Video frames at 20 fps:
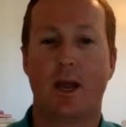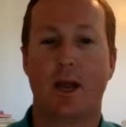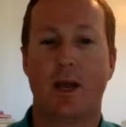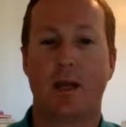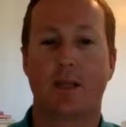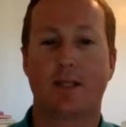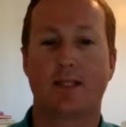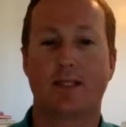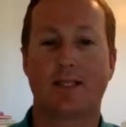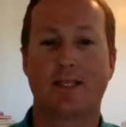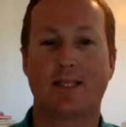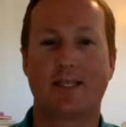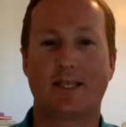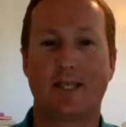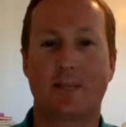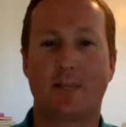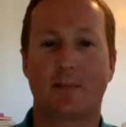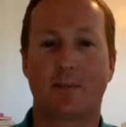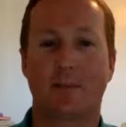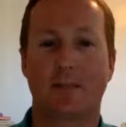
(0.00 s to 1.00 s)
and
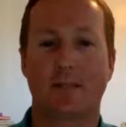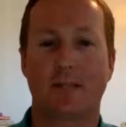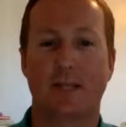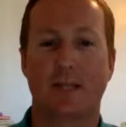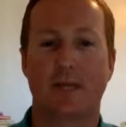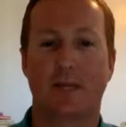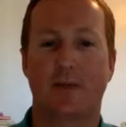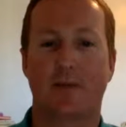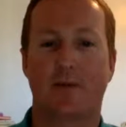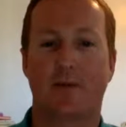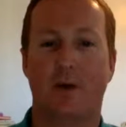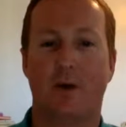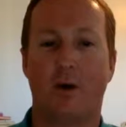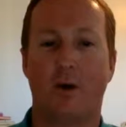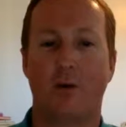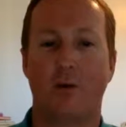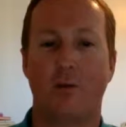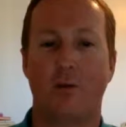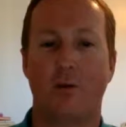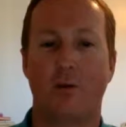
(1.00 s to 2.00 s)
16% of
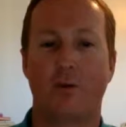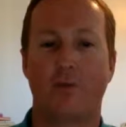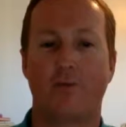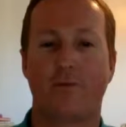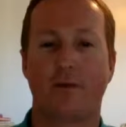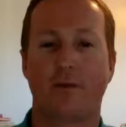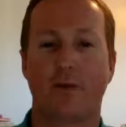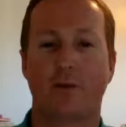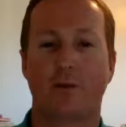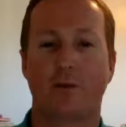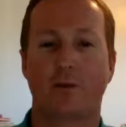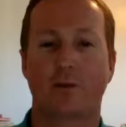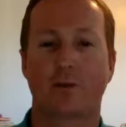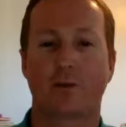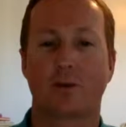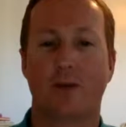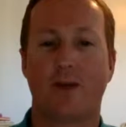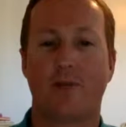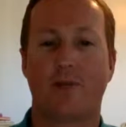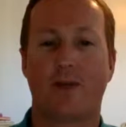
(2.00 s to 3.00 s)
all motor vehicle
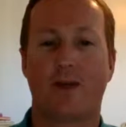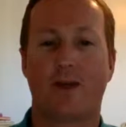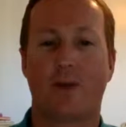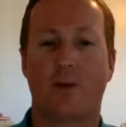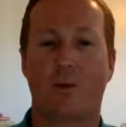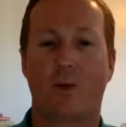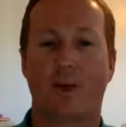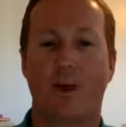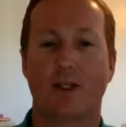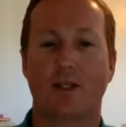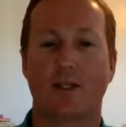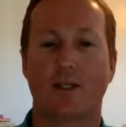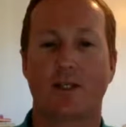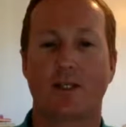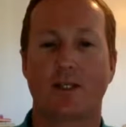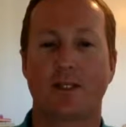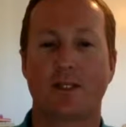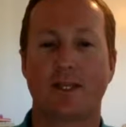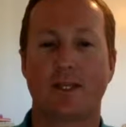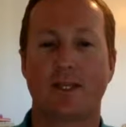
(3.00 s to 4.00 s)
traffic
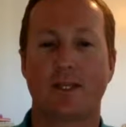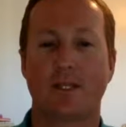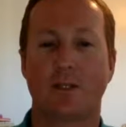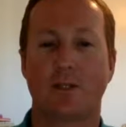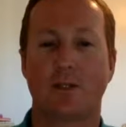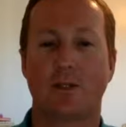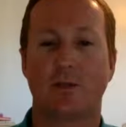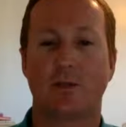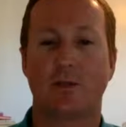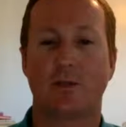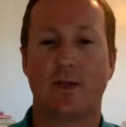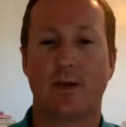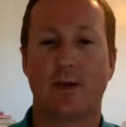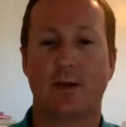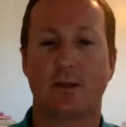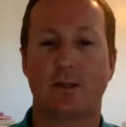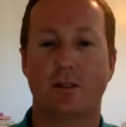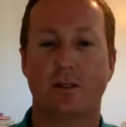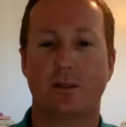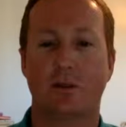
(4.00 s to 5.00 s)
crashes in
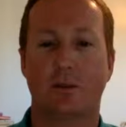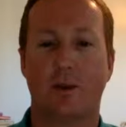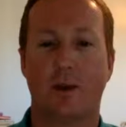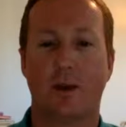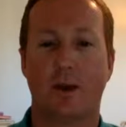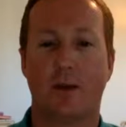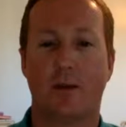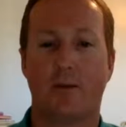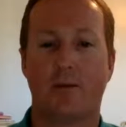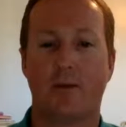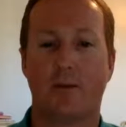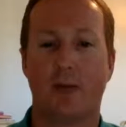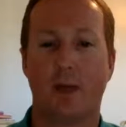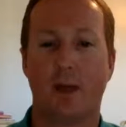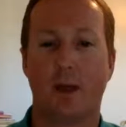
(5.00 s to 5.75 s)
2012